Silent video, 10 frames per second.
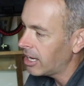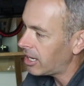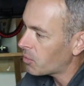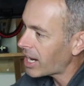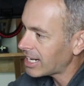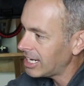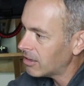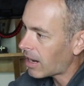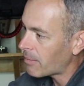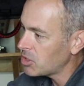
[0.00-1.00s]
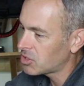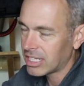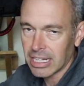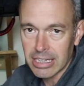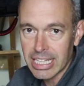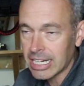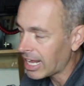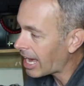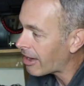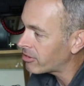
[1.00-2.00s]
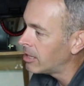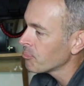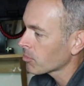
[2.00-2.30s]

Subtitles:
Right here, I'm using Lead Nav.